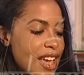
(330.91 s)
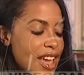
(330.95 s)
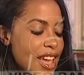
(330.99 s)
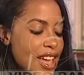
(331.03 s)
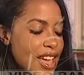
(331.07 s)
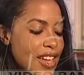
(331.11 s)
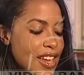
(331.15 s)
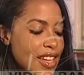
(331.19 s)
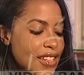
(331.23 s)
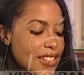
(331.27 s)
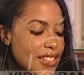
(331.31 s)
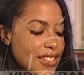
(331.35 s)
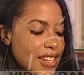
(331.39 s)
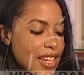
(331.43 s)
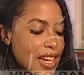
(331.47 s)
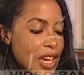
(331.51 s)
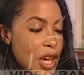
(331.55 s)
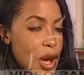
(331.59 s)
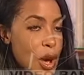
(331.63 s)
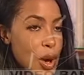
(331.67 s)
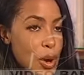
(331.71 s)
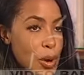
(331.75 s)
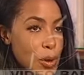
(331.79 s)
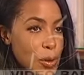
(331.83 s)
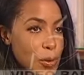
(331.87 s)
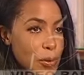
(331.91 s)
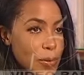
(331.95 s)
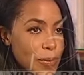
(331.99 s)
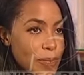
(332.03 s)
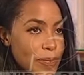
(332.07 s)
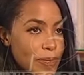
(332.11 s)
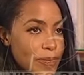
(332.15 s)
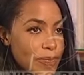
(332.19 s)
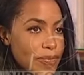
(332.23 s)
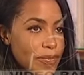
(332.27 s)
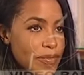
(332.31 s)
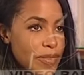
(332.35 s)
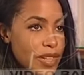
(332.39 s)
and I sang Home
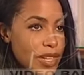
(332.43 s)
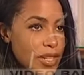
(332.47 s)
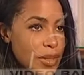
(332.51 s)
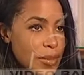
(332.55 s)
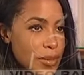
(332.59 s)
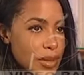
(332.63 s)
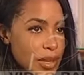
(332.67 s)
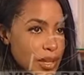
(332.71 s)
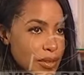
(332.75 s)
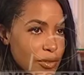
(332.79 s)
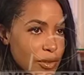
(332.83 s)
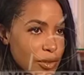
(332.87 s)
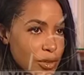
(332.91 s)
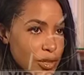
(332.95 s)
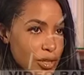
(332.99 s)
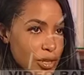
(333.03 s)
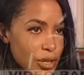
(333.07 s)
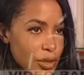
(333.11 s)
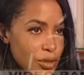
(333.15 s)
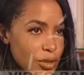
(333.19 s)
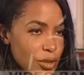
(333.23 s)
in the middle of her show.